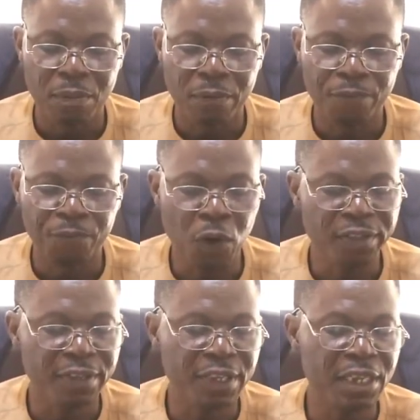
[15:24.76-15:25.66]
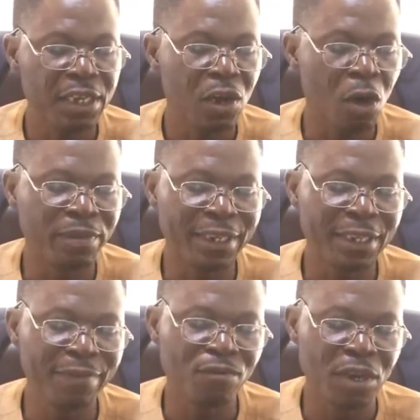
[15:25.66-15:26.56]
40
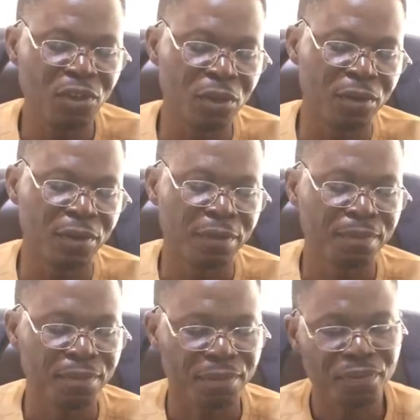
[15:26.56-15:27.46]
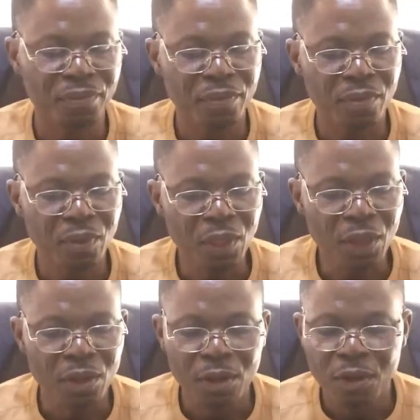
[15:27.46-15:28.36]
objective questions.
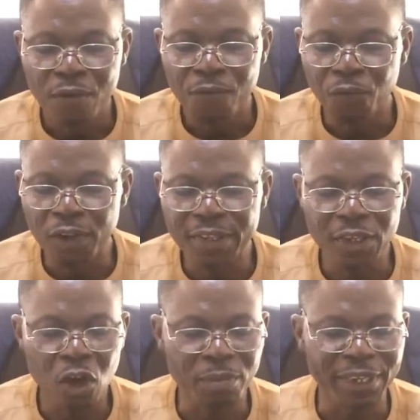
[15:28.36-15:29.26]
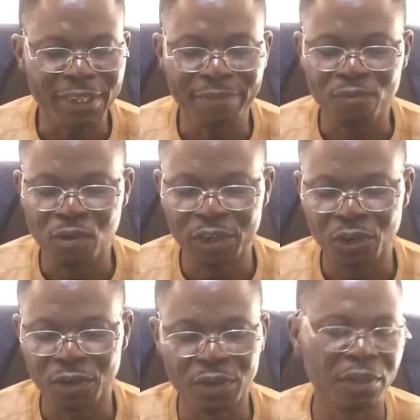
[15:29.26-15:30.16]
40 objective
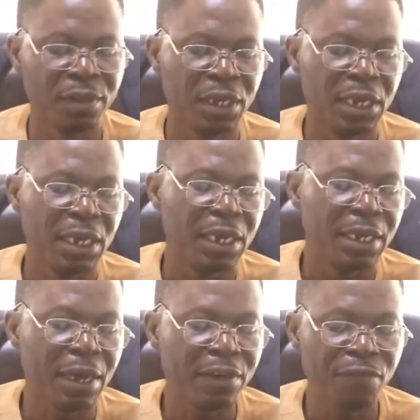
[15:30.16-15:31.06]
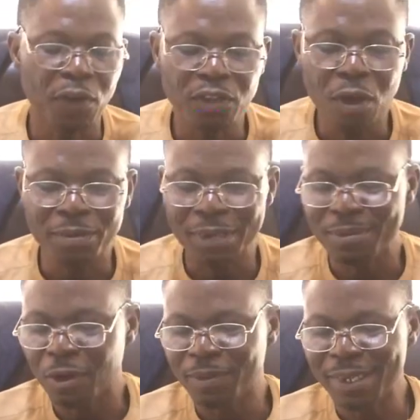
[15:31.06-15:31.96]
questions. Now, the 40
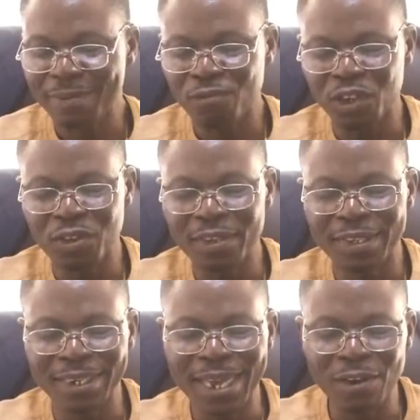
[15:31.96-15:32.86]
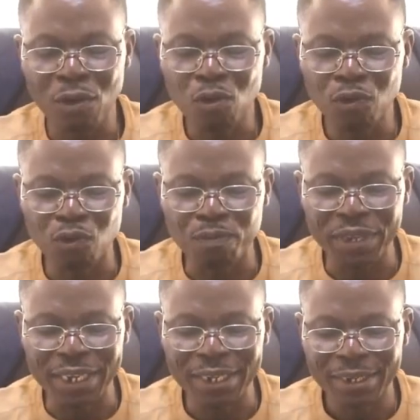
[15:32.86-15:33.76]
objective questions, they are not going to be